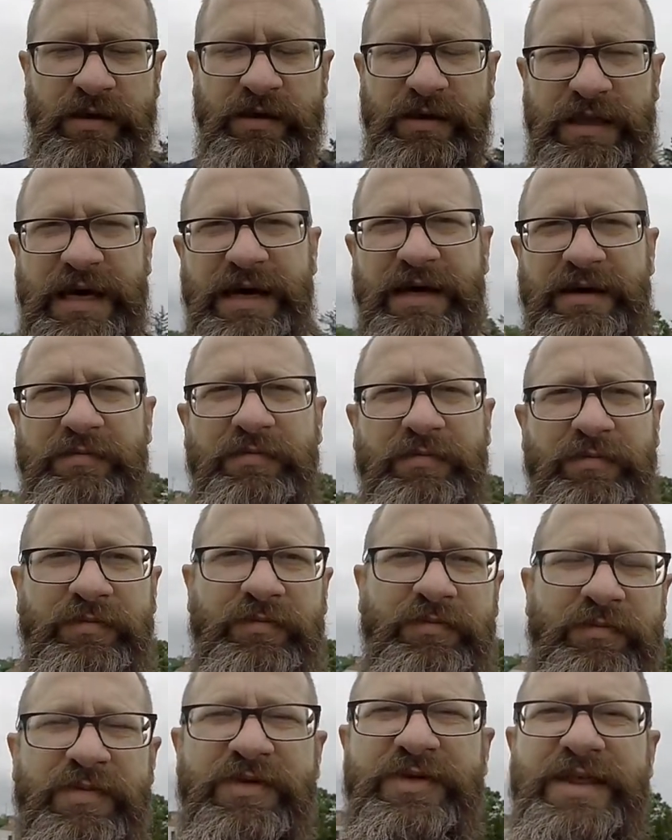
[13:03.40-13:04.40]

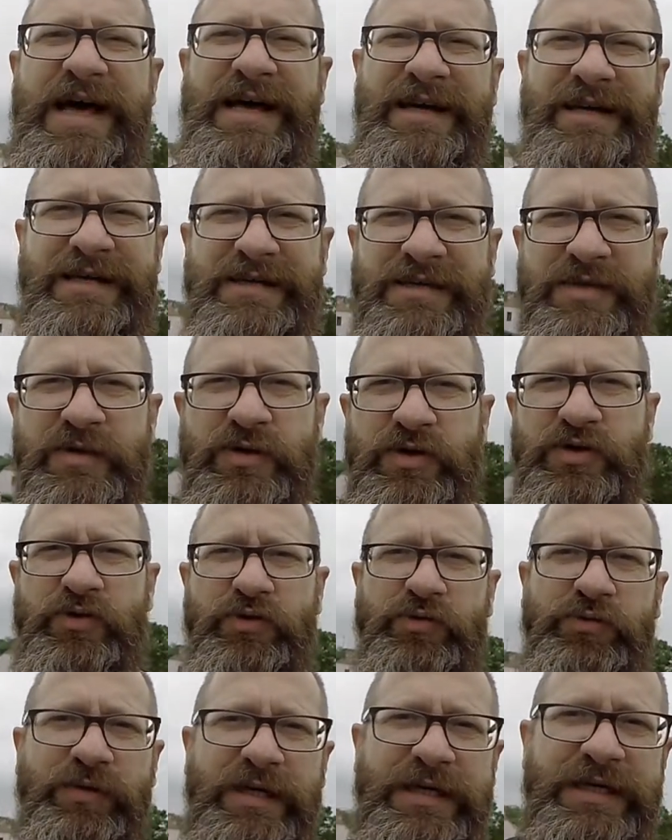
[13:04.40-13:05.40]
then that is the
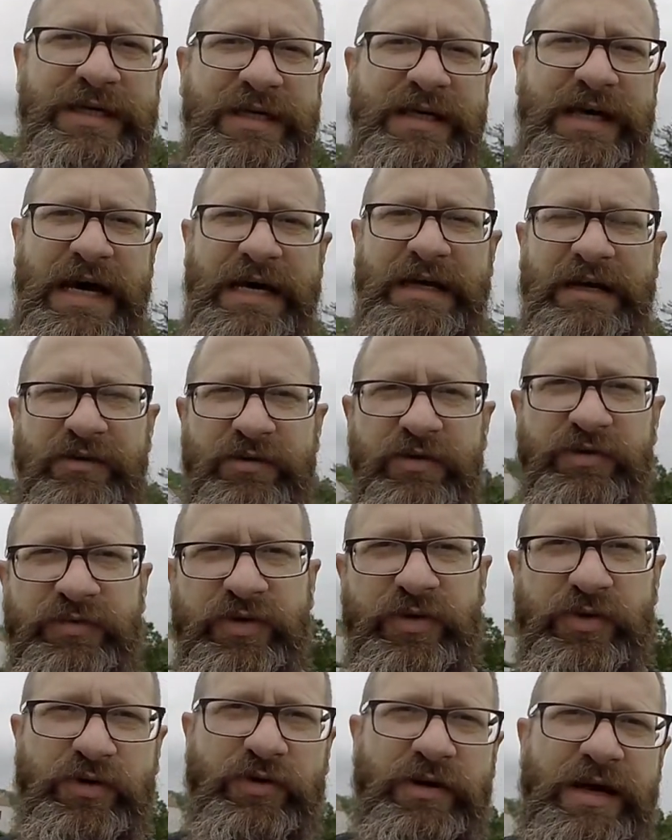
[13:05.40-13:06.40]
true indicator of
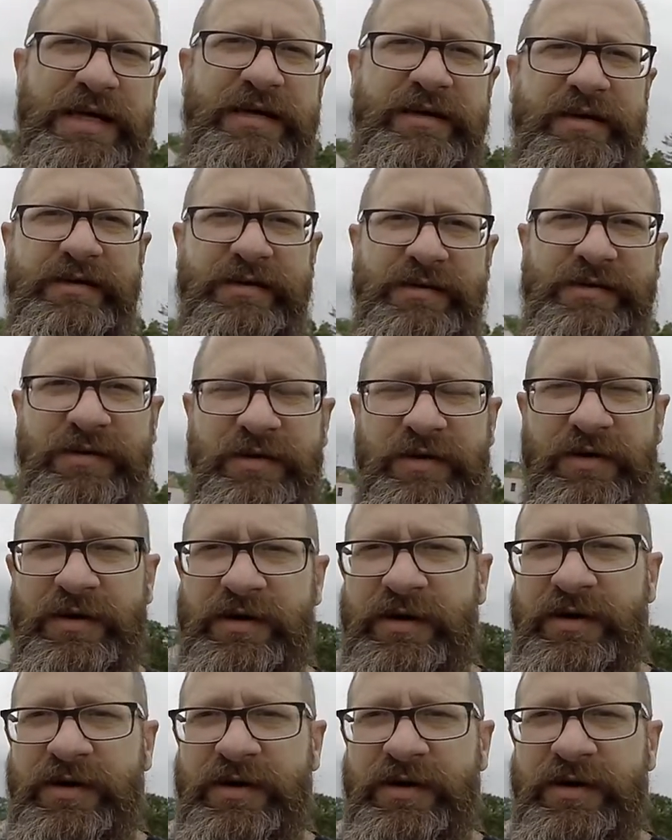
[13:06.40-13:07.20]
your greatness.